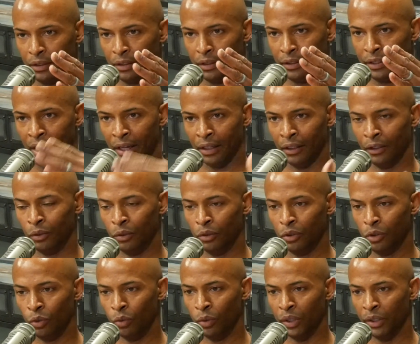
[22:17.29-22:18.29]
dilute who
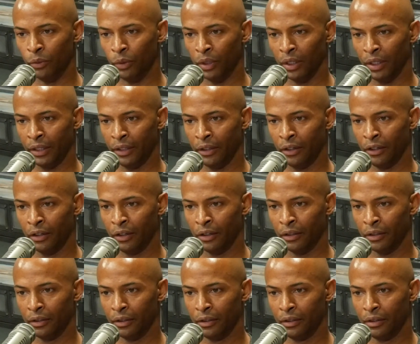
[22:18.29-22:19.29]
we really are.
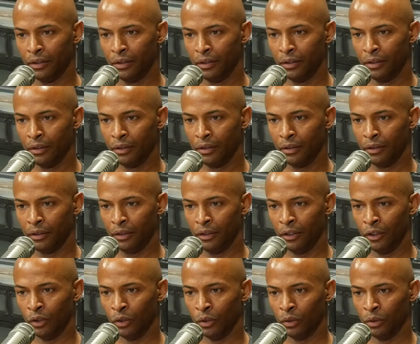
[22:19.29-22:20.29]

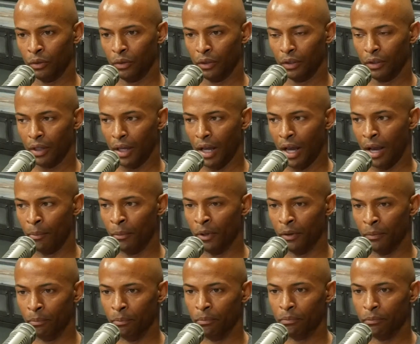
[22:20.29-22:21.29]

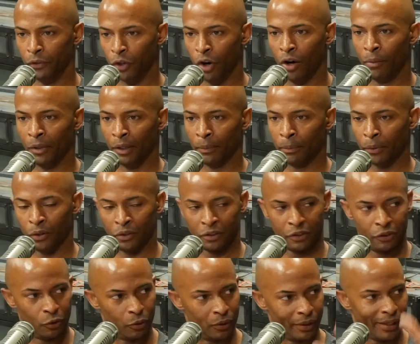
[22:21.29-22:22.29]
I'm normally a person
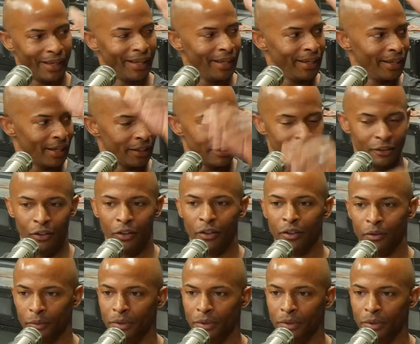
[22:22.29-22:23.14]
who, hey, how you doing?